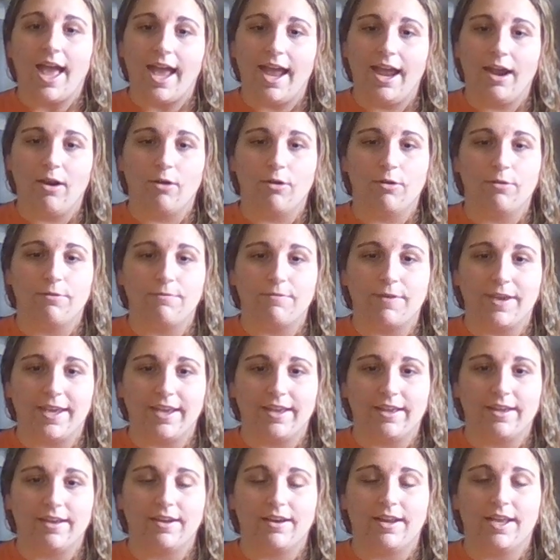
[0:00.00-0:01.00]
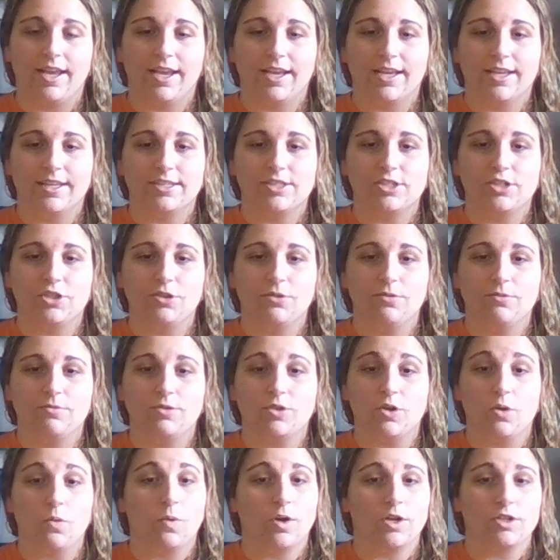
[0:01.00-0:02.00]
Arrow fan and you
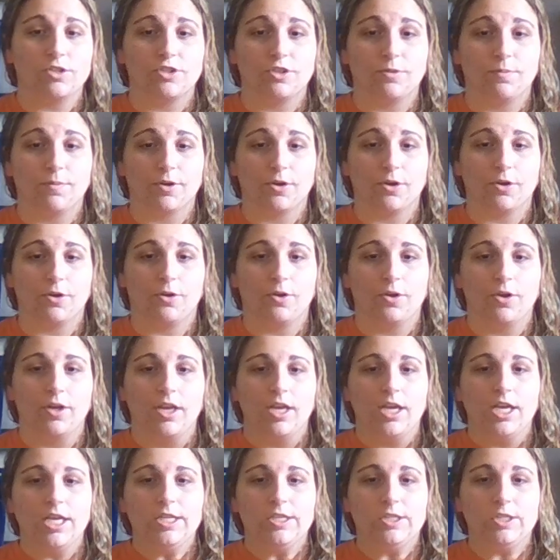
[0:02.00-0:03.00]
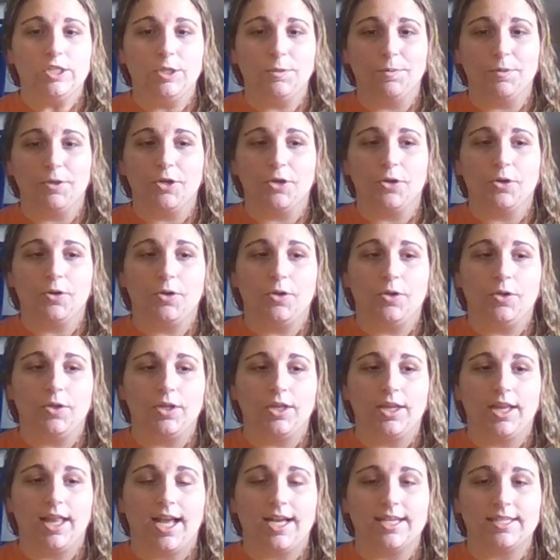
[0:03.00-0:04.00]
don't watch
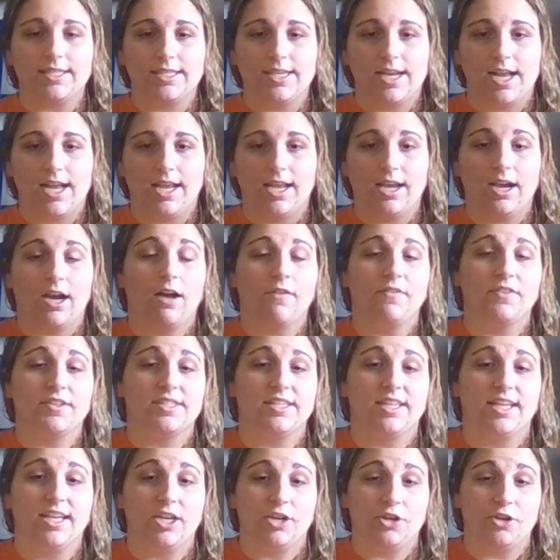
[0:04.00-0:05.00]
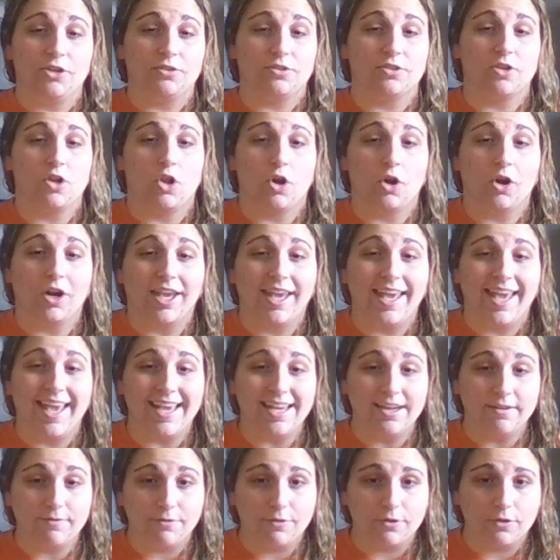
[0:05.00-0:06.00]
Supergirl last night obviously introduced Clark
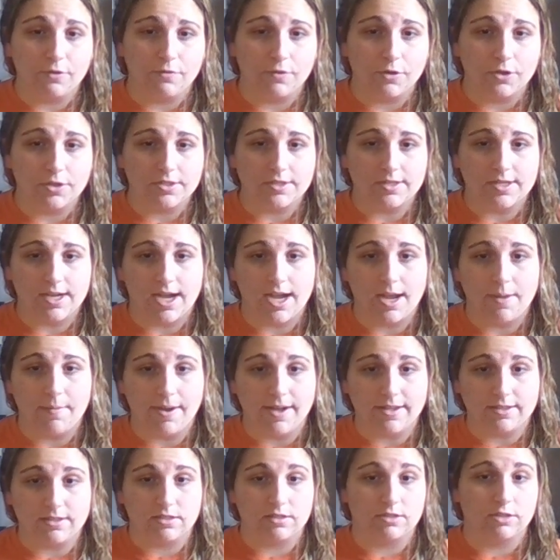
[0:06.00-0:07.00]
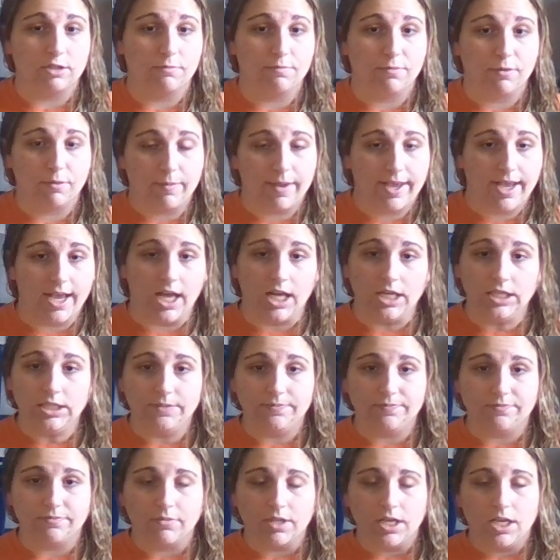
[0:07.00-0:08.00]
Kent for the first time as Superman,
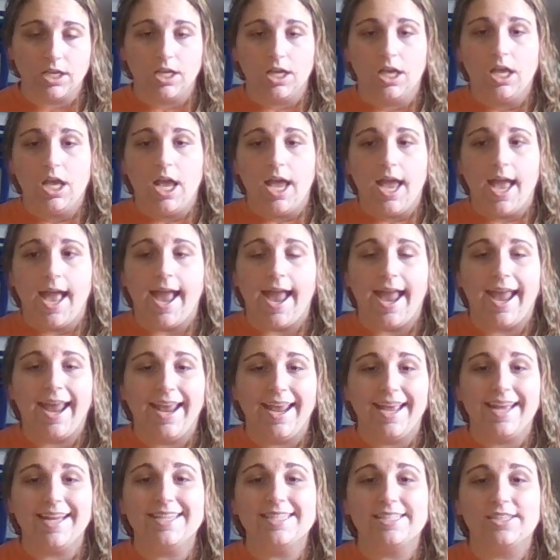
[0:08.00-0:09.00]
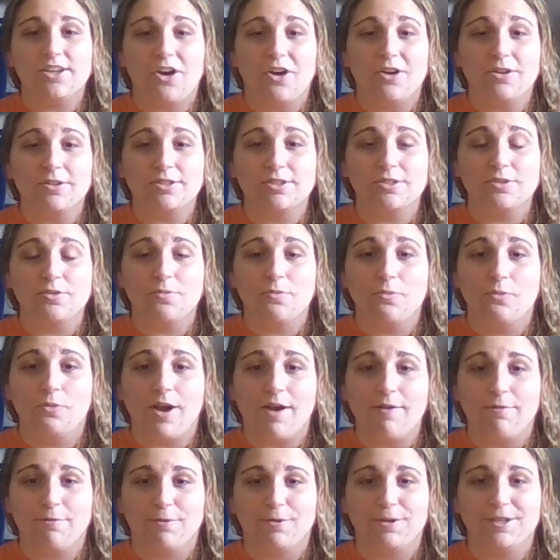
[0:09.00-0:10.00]
and also
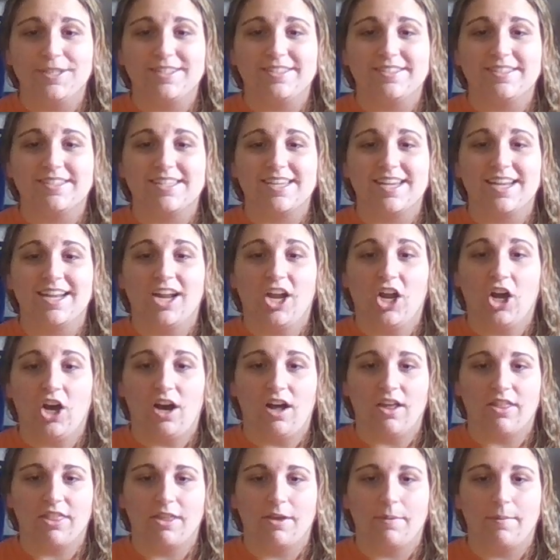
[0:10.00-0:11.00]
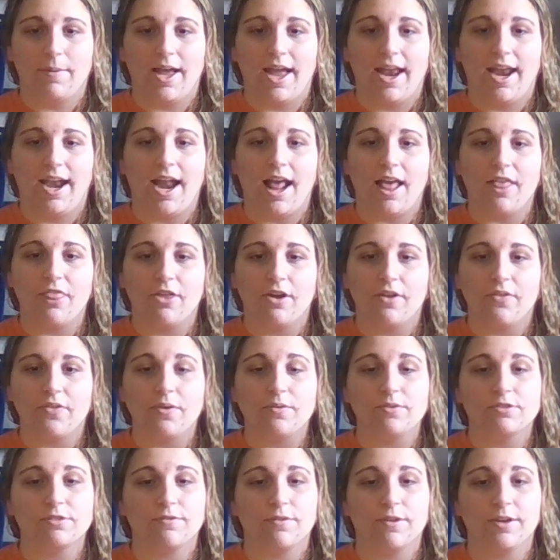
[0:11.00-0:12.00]
referenced Gotham. And I thought
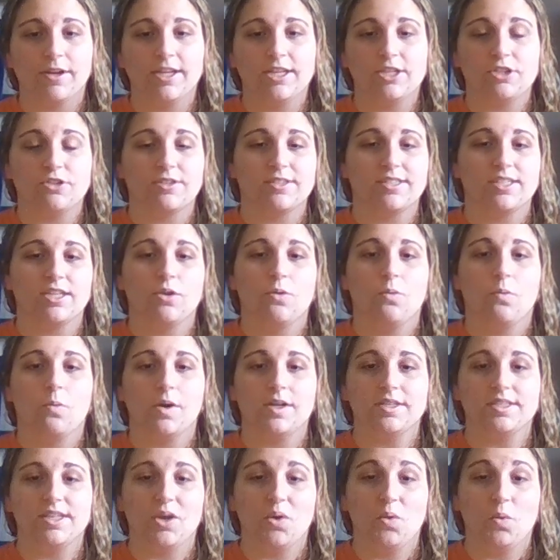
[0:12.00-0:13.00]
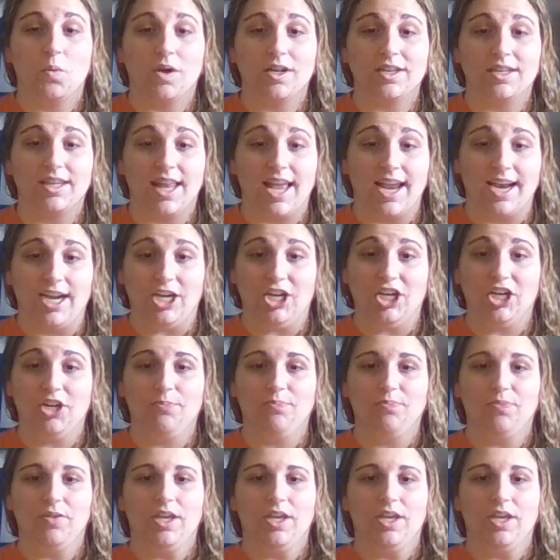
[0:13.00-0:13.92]
that was very interesting. It was a one-liner.